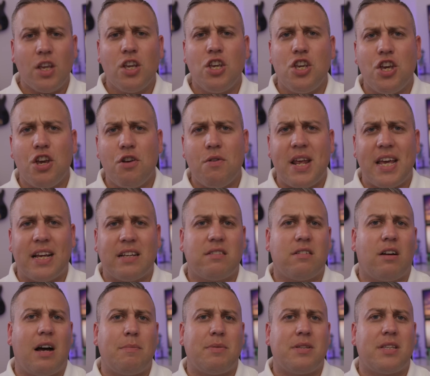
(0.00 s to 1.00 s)

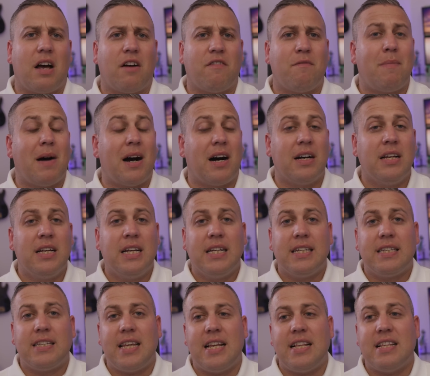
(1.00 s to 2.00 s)
Unix type stuff, but
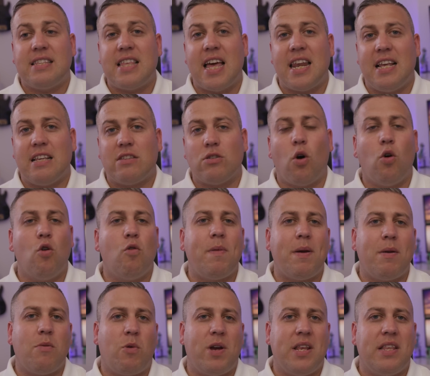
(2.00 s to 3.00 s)
since then it's all
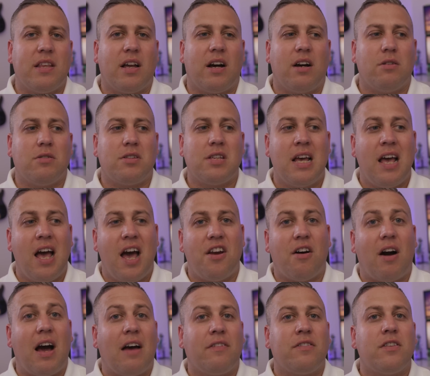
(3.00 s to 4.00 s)
been Windows,
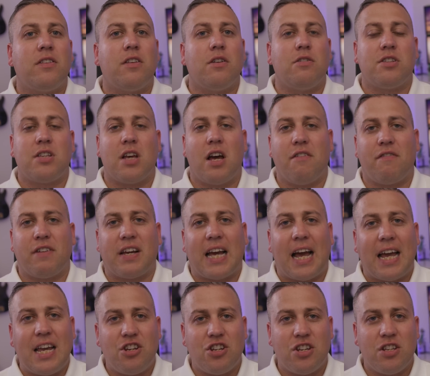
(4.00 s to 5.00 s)
and I have to do
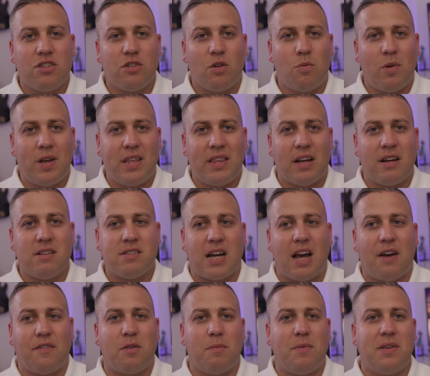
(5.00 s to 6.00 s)
certifications on Windows.
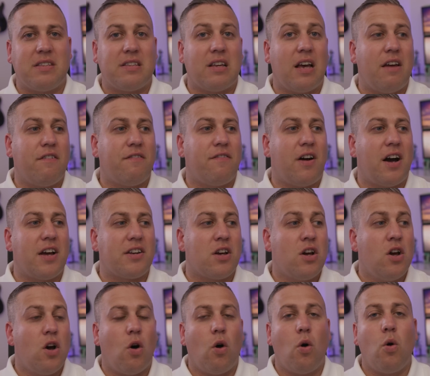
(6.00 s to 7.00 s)
I have to be certified
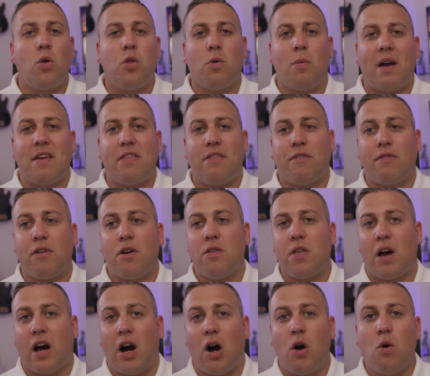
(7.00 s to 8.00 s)
all the way through
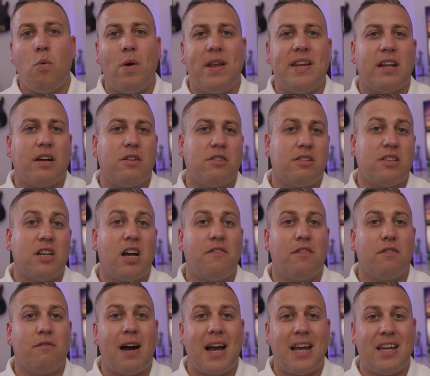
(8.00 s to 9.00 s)
the whole Windows
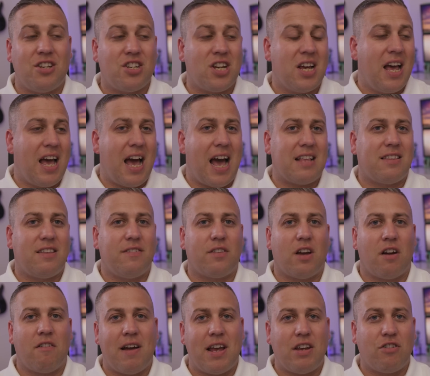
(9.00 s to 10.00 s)
Server range, Active
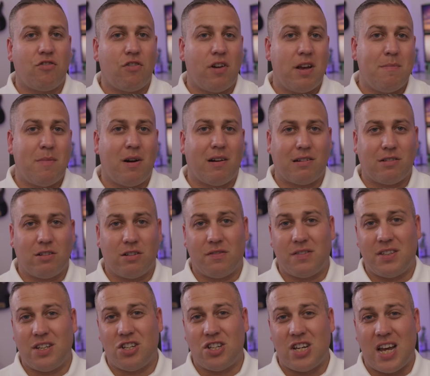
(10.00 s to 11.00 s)
Directory,
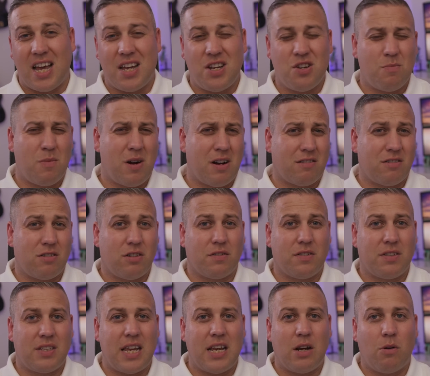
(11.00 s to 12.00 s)
Microsoft Exchange,
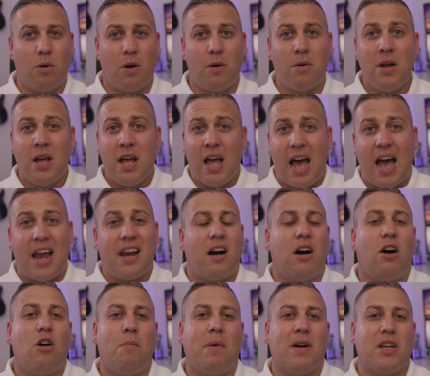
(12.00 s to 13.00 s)
Microsoft S Q L, and a
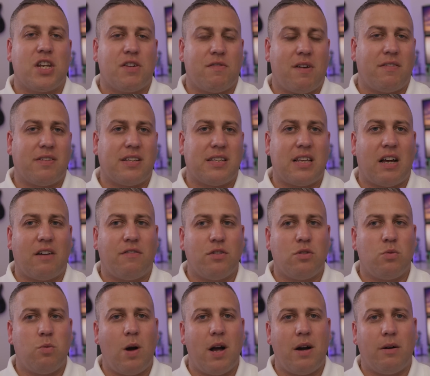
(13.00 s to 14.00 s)
whole bunch of other stuff
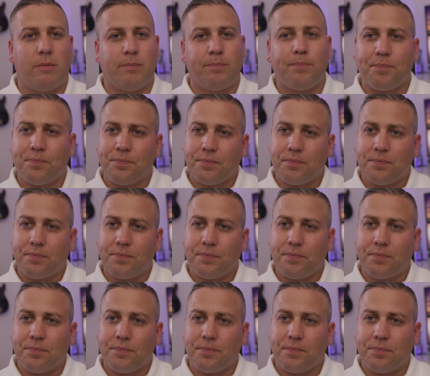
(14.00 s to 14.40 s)
as well.